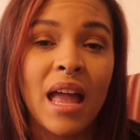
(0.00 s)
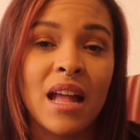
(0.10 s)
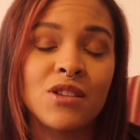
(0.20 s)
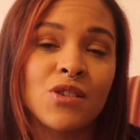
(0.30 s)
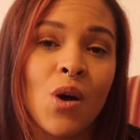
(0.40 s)

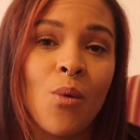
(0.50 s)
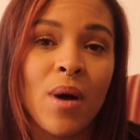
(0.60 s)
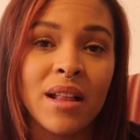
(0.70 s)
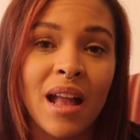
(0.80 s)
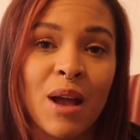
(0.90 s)
And so
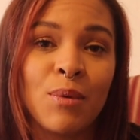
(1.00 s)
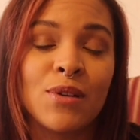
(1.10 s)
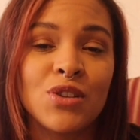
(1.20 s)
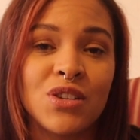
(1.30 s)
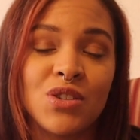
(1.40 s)
one night we
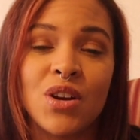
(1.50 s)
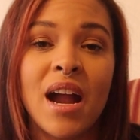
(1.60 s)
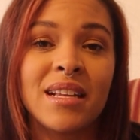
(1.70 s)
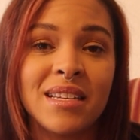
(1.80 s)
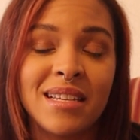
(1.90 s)
were just
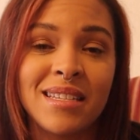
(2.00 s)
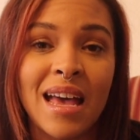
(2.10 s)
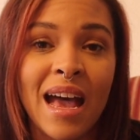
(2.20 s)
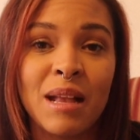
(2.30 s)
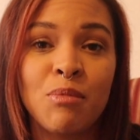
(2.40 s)
trying to
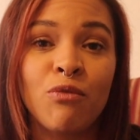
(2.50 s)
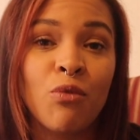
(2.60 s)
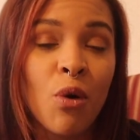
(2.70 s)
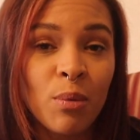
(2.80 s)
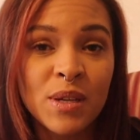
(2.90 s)
decide,
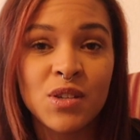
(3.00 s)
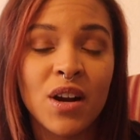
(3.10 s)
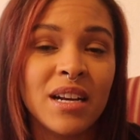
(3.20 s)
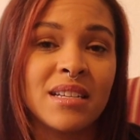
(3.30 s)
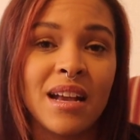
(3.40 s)
before we
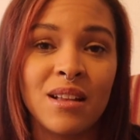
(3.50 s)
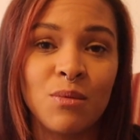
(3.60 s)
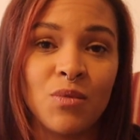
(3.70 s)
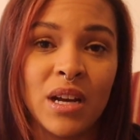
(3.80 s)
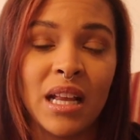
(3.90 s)
started
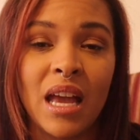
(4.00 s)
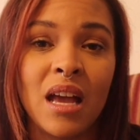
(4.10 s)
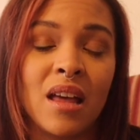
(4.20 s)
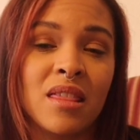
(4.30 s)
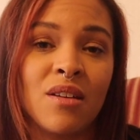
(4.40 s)
tandem
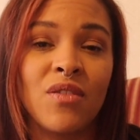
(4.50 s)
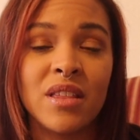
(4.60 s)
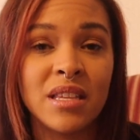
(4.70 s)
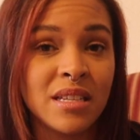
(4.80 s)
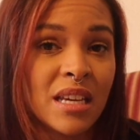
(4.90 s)
reading the
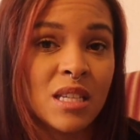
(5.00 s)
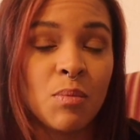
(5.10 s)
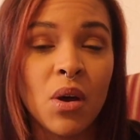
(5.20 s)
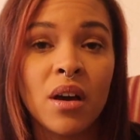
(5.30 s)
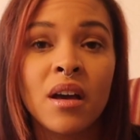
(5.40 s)
5th and 6th
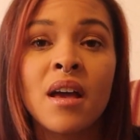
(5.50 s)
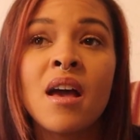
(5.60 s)
book,